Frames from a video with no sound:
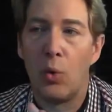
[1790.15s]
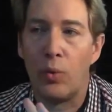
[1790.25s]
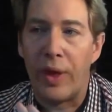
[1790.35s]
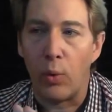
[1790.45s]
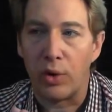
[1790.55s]

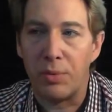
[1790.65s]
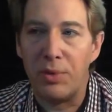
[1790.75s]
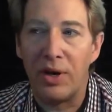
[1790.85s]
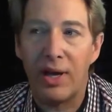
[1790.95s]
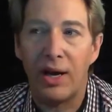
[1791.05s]
that were
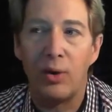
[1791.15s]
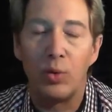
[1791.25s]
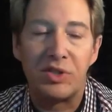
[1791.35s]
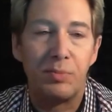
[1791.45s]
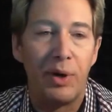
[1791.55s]
communicating
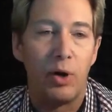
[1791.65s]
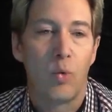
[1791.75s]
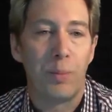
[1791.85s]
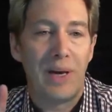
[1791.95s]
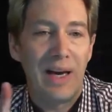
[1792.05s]
with spirit
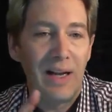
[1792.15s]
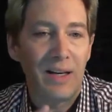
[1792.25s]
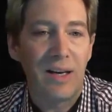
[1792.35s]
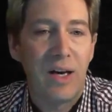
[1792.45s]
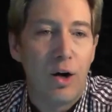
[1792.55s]
were beginning
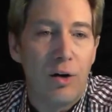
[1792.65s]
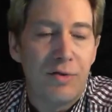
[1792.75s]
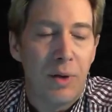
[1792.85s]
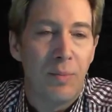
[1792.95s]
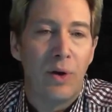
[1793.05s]
to hear of
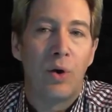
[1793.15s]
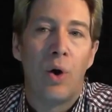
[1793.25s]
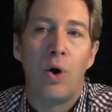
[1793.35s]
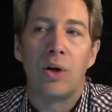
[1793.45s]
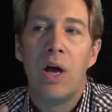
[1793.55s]
something
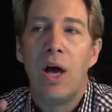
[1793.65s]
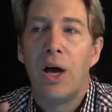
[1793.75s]
called